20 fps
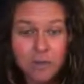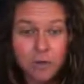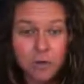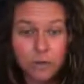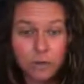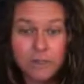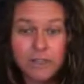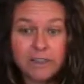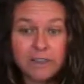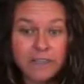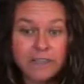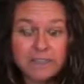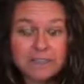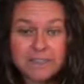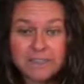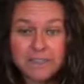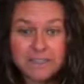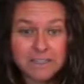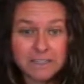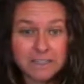relate
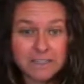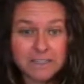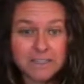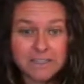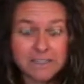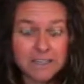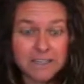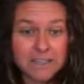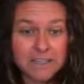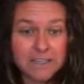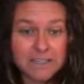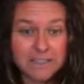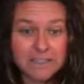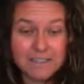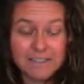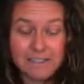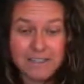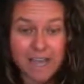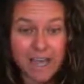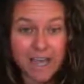to this,
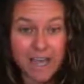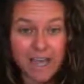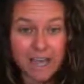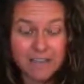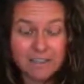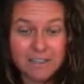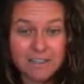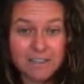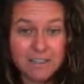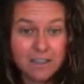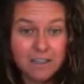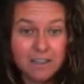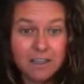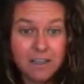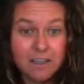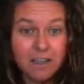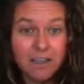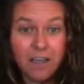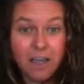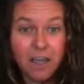is that
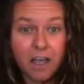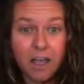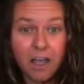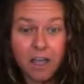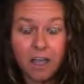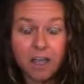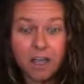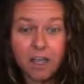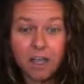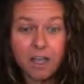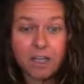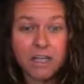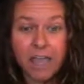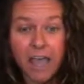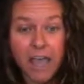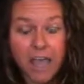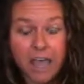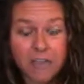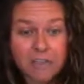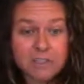
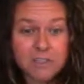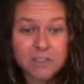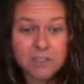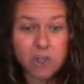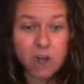gas